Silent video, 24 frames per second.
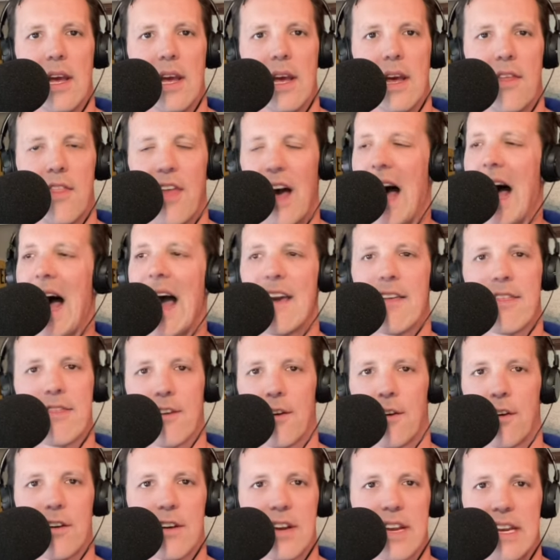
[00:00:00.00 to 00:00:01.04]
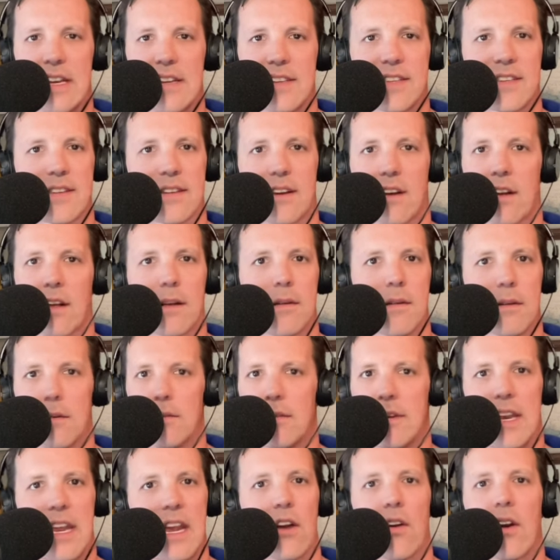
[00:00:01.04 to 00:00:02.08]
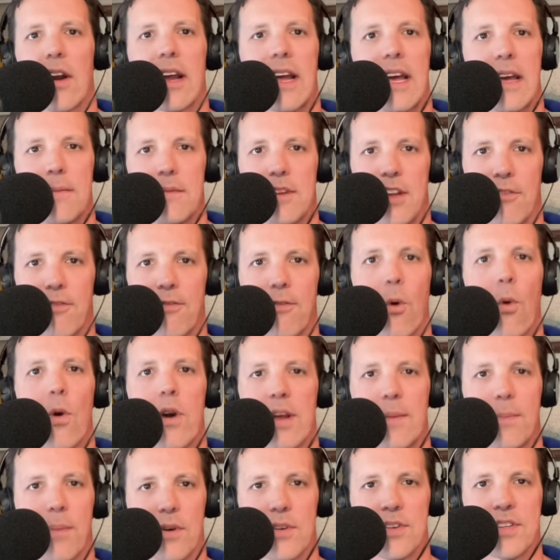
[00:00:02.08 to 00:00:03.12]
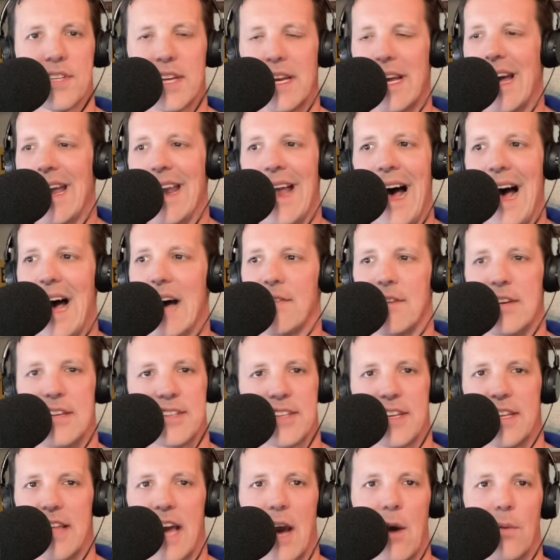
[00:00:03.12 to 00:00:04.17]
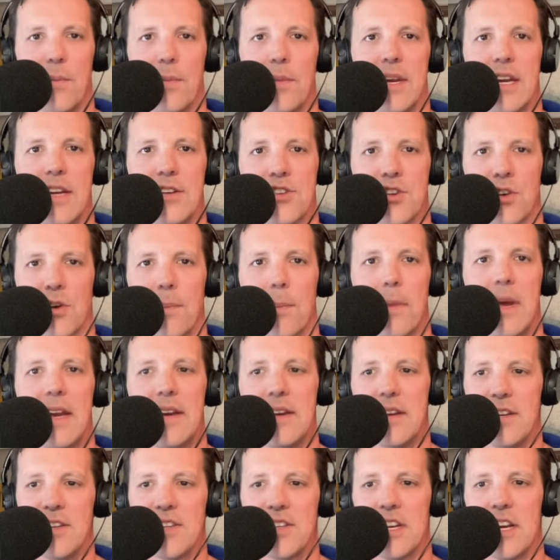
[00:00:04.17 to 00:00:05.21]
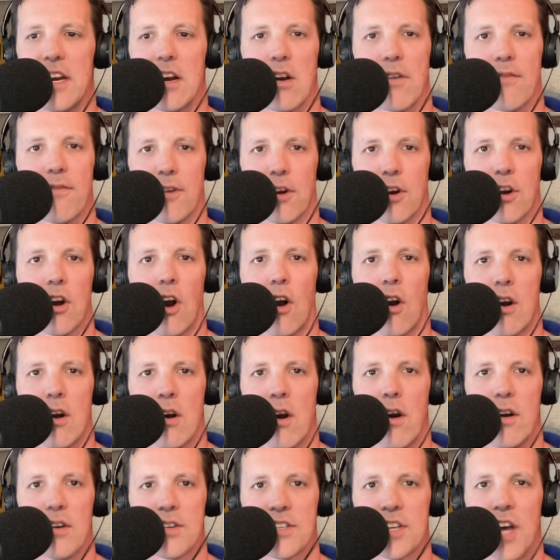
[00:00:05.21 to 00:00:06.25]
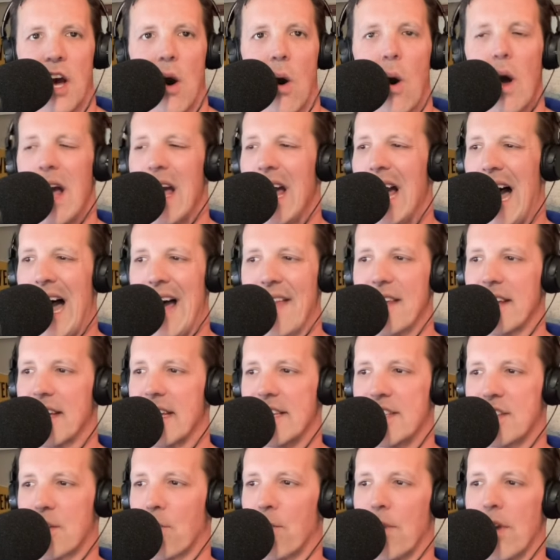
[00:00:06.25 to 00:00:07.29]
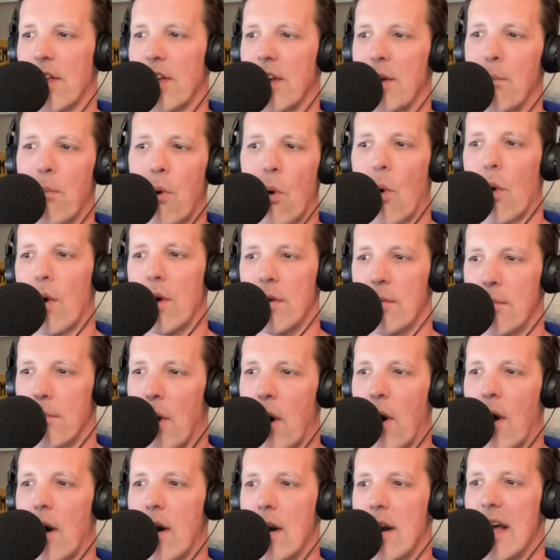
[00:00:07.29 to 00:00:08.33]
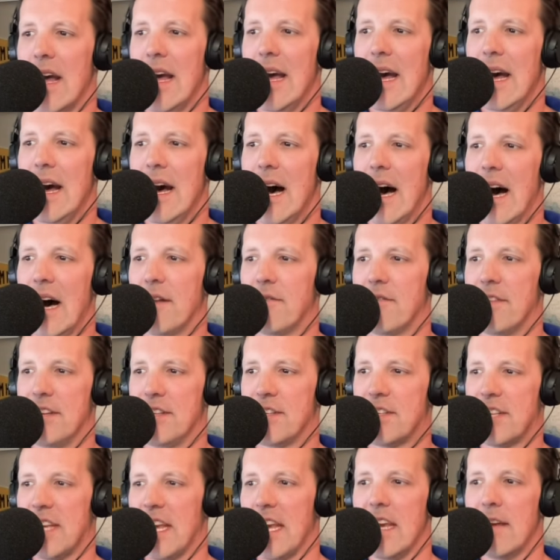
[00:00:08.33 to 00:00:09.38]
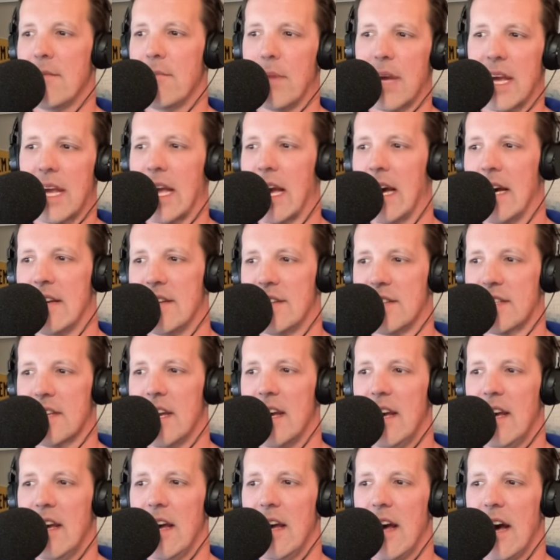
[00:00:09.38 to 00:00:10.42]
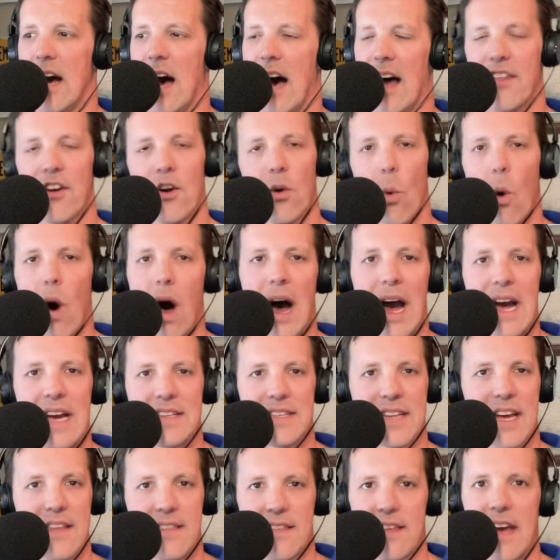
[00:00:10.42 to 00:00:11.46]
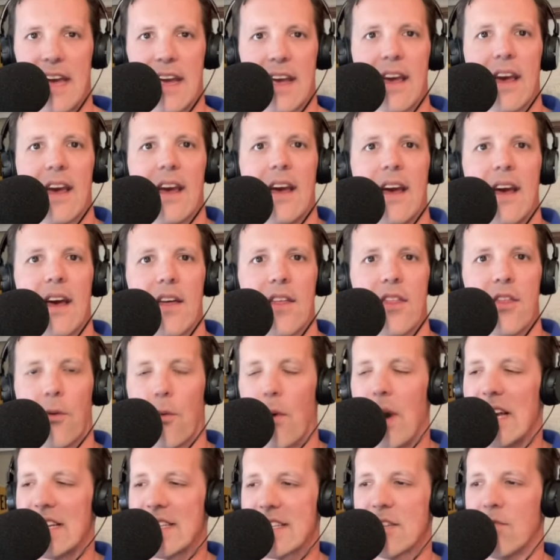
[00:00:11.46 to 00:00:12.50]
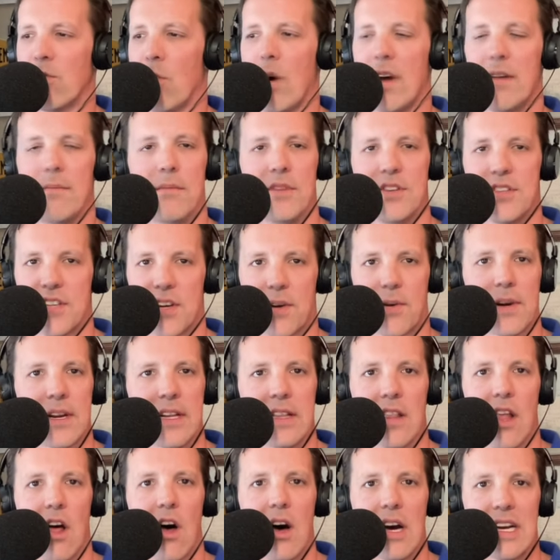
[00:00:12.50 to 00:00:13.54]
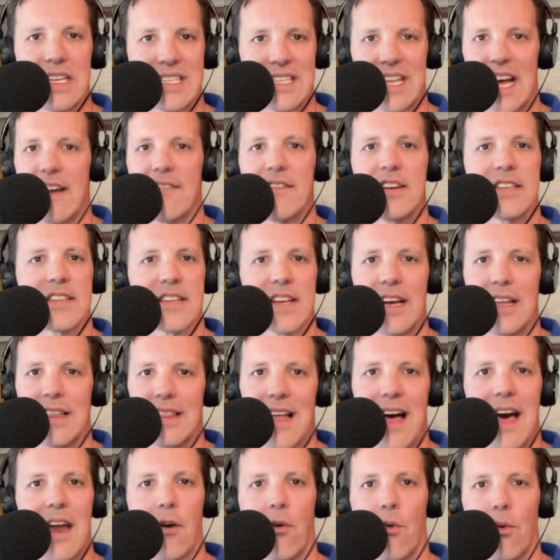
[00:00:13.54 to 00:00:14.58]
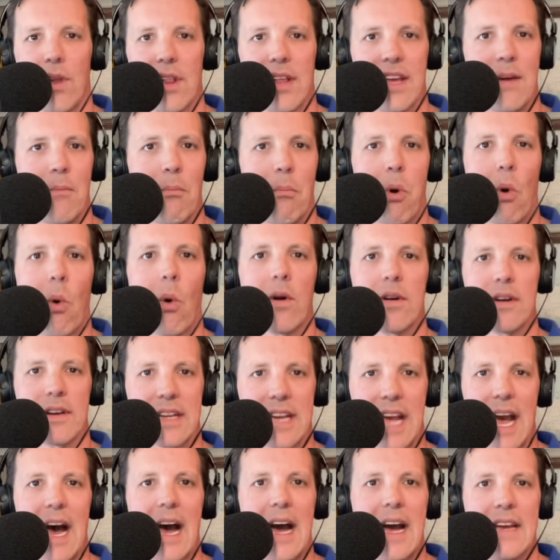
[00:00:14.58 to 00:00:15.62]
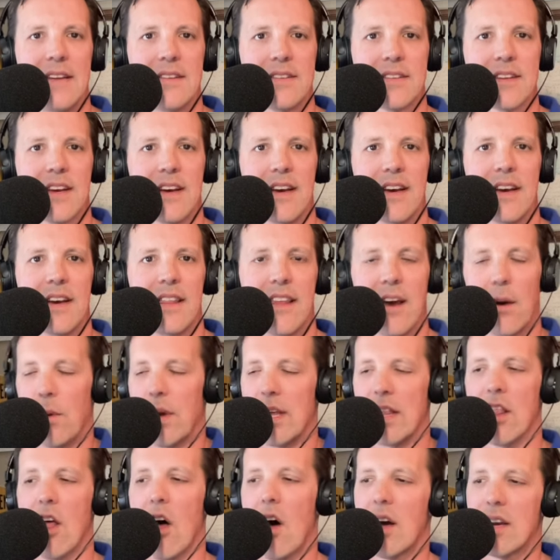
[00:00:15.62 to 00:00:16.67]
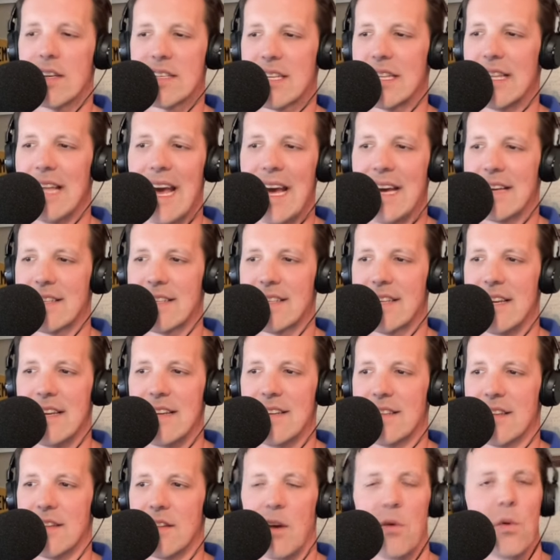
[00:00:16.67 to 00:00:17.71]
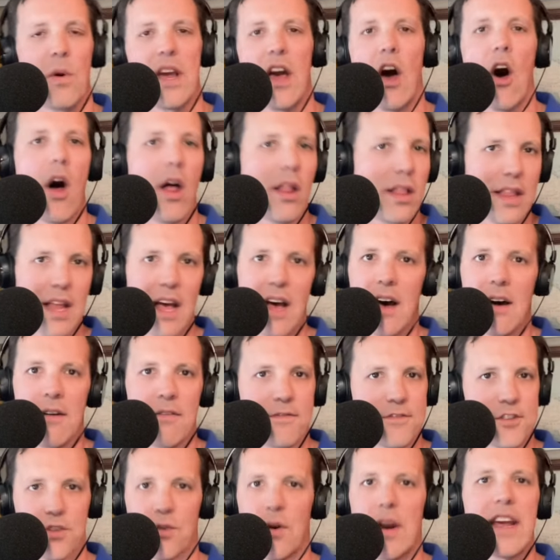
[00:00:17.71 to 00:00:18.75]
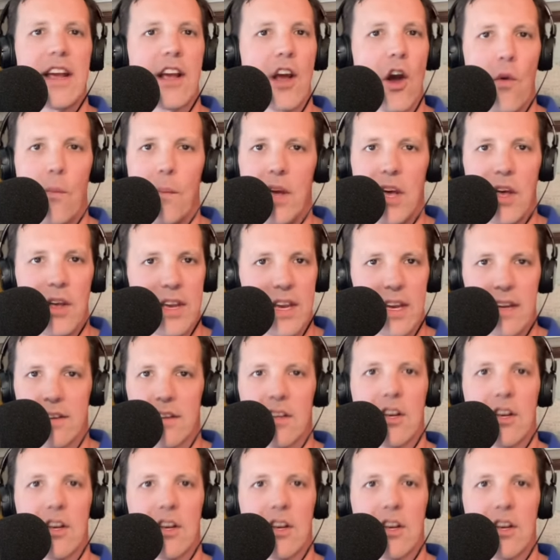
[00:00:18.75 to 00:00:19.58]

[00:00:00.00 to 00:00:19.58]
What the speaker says: the high 30s, nearing him to 40%, obviously that would be a tremendous year for Carter. So I think he's a really important part of this team, because otherwise I think the rest of what Missouri lost, obviously a lot of really important guys that we lost last season that we all love, Trago Million,